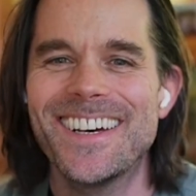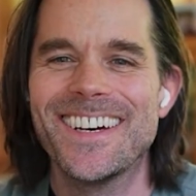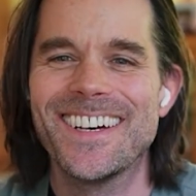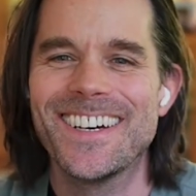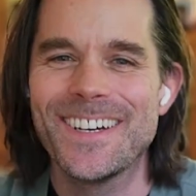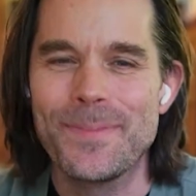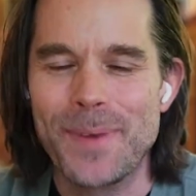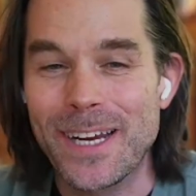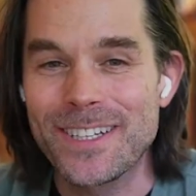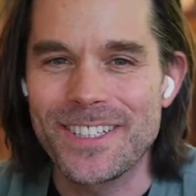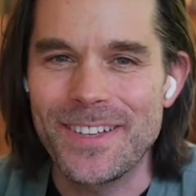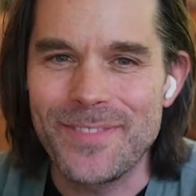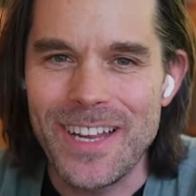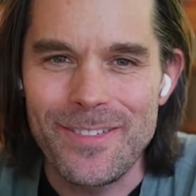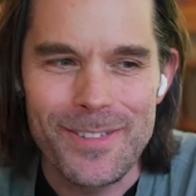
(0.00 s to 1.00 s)

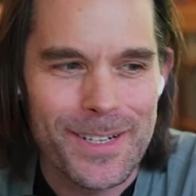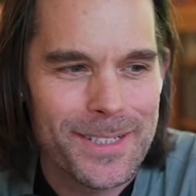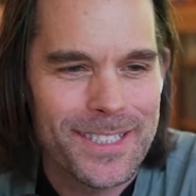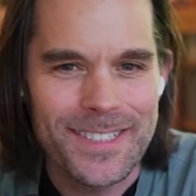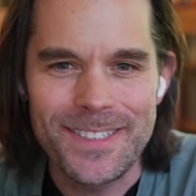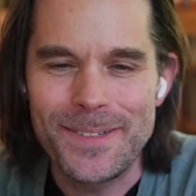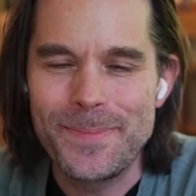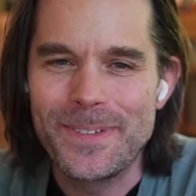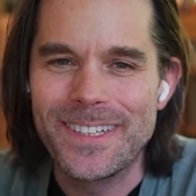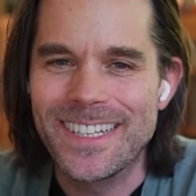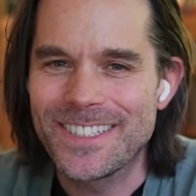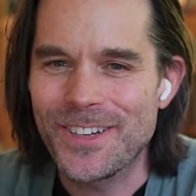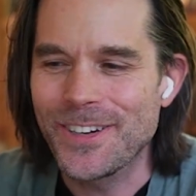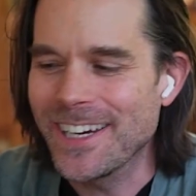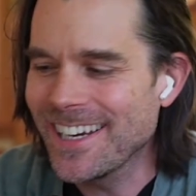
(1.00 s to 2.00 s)
Microsoft operating system.
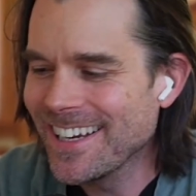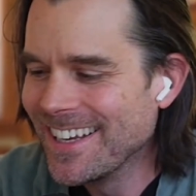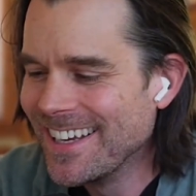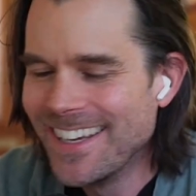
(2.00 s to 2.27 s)
That's great.